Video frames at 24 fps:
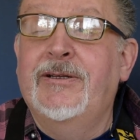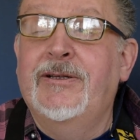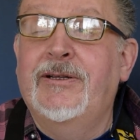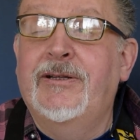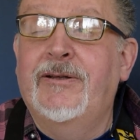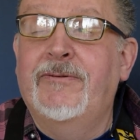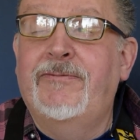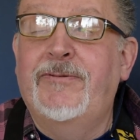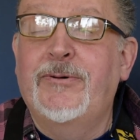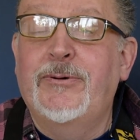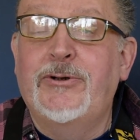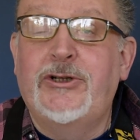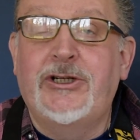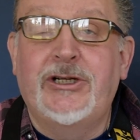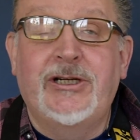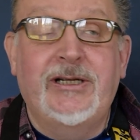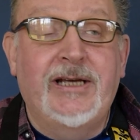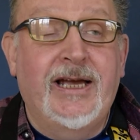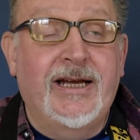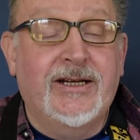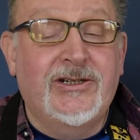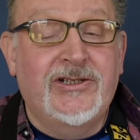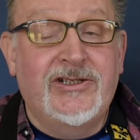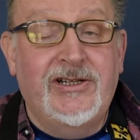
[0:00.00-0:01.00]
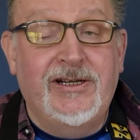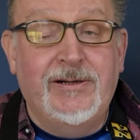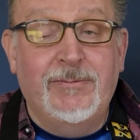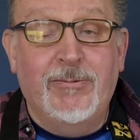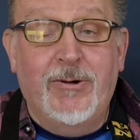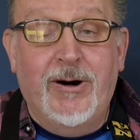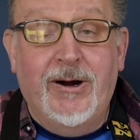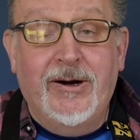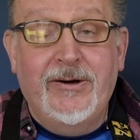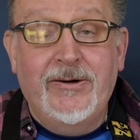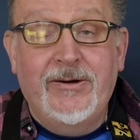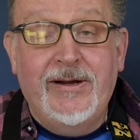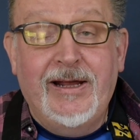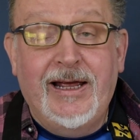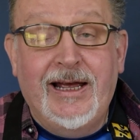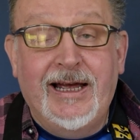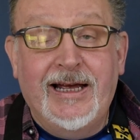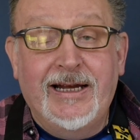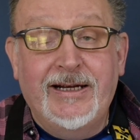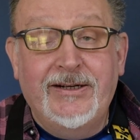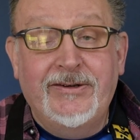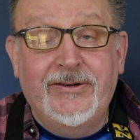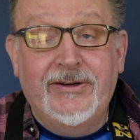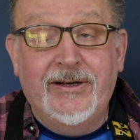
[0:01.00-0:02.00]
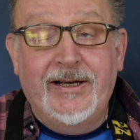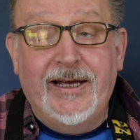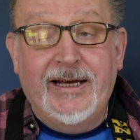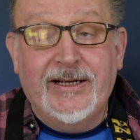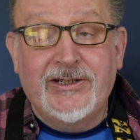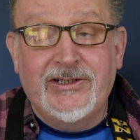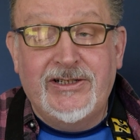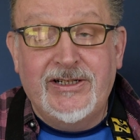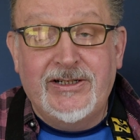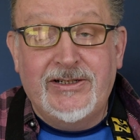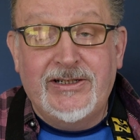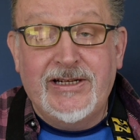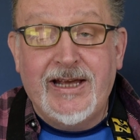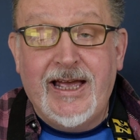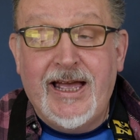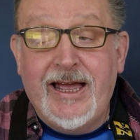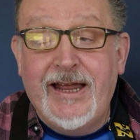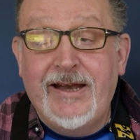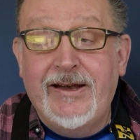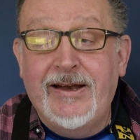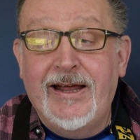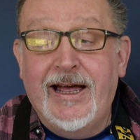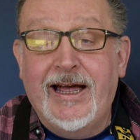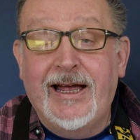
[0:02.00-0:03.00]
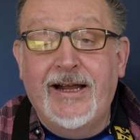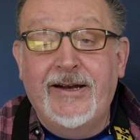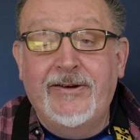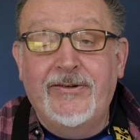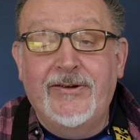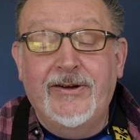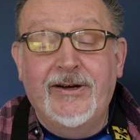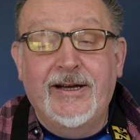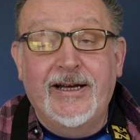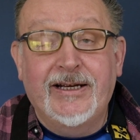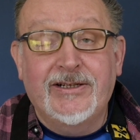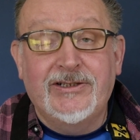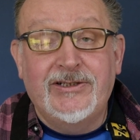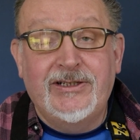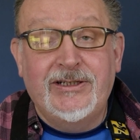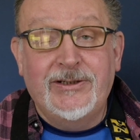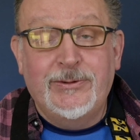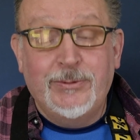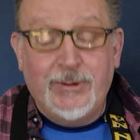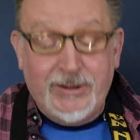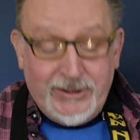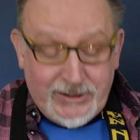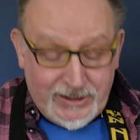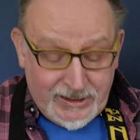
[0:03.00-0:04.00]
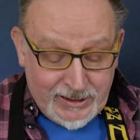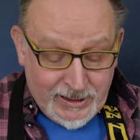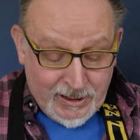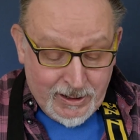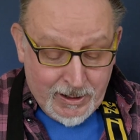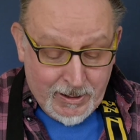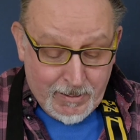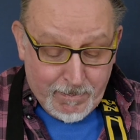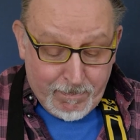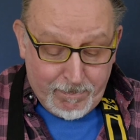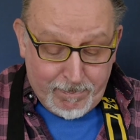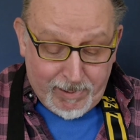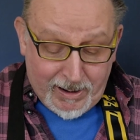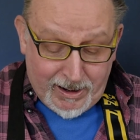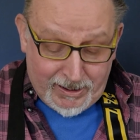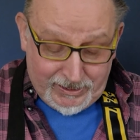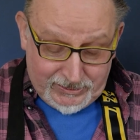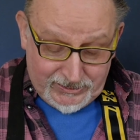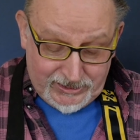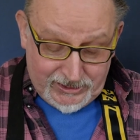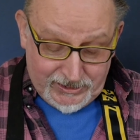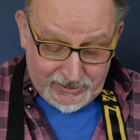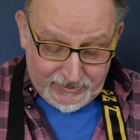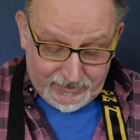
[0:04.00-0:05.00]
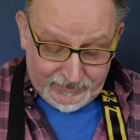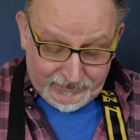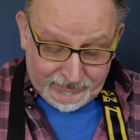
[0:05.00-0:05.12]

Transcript: Fuji X-T1 and X-T10 and X-T20, but